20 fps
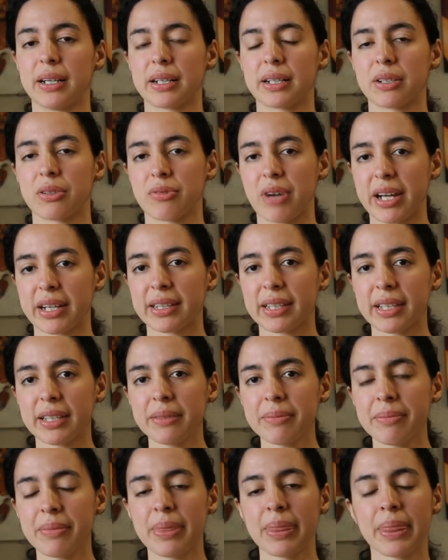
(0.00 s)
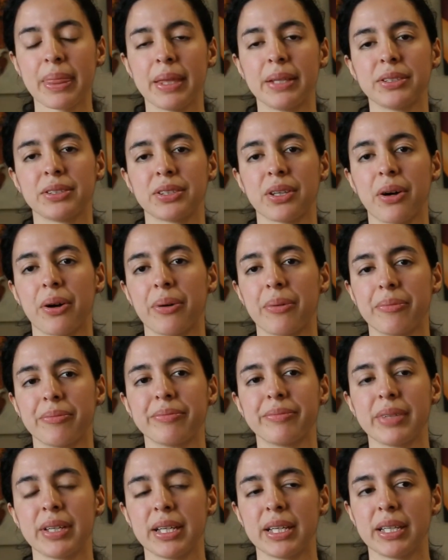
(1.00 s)
correctly. So
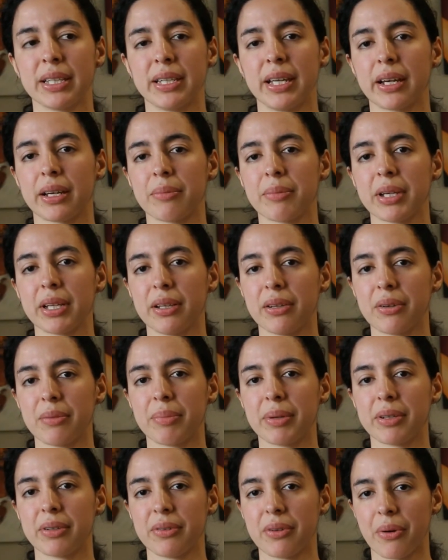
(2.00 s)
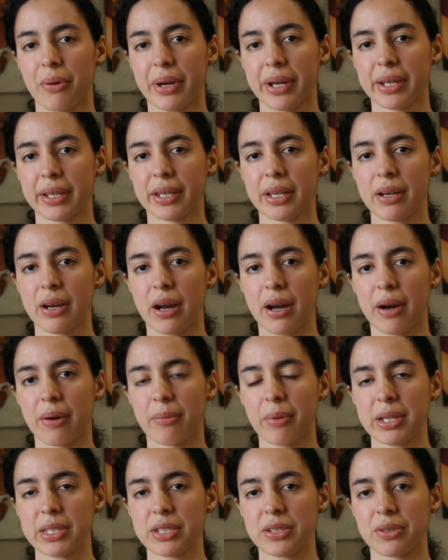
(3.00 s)
that can be a little bit annoying
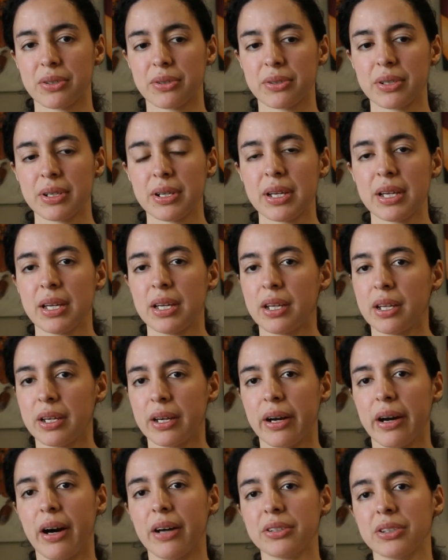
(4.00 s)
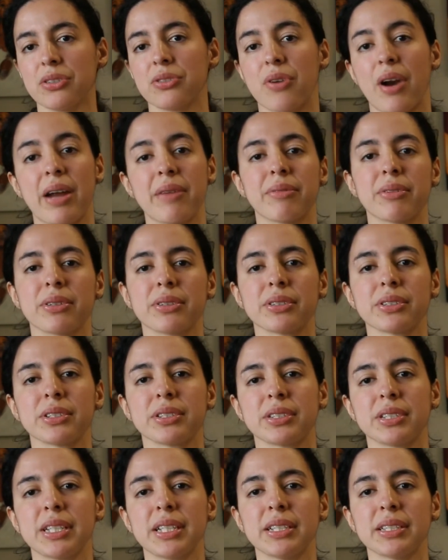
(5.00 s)
when you're on the driver's
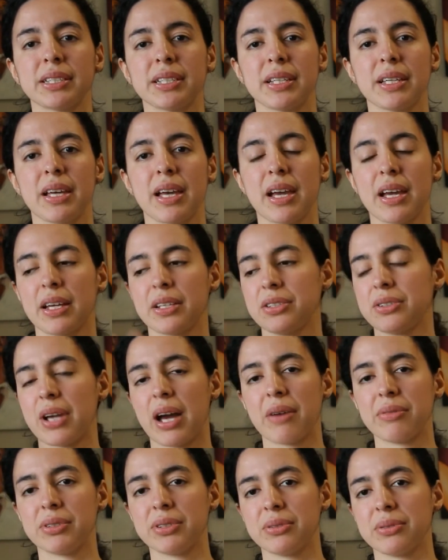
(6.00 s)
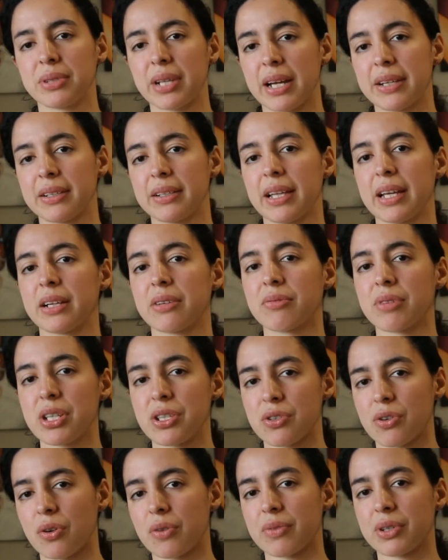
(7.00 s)
seat and you have to kind of like
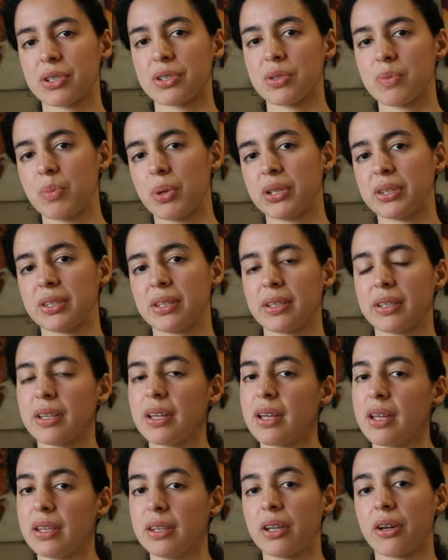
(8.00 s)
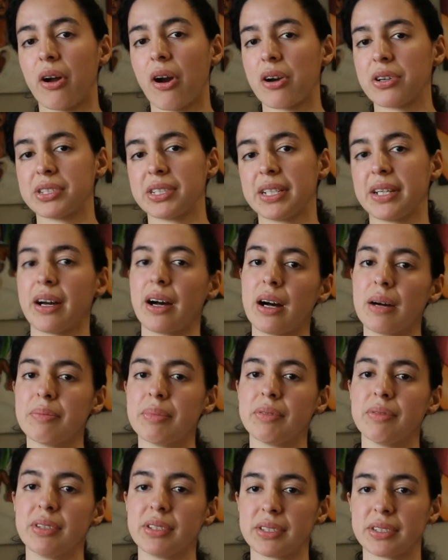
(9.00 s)
reach over to put the car seat up
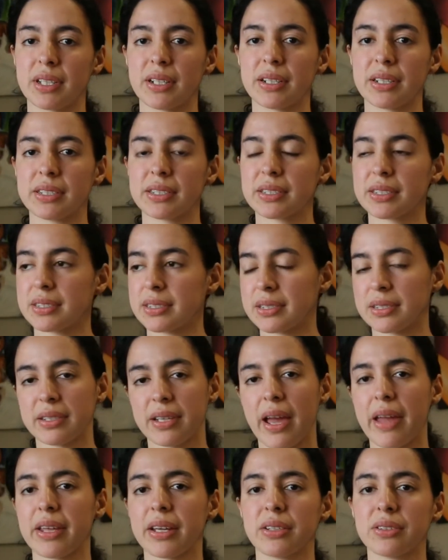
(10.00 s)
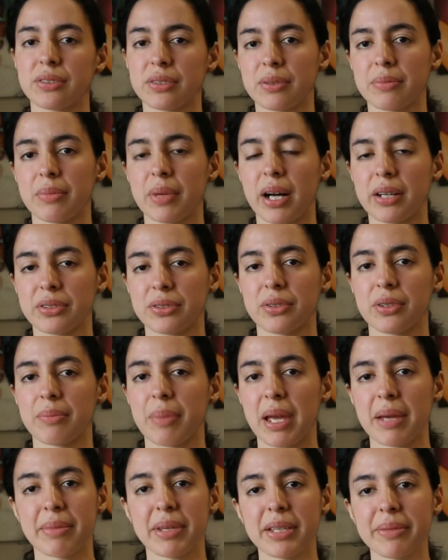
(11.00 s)
if the sun is getting onto the
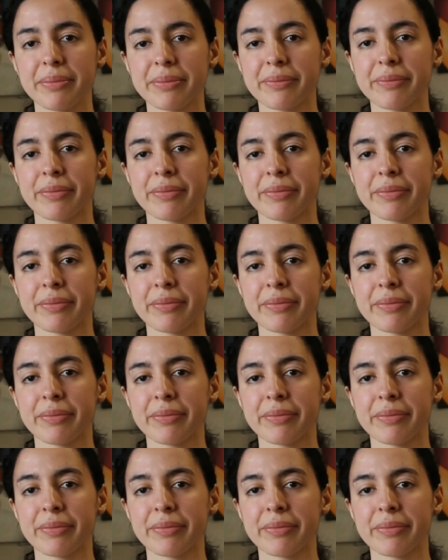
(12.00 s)
baby.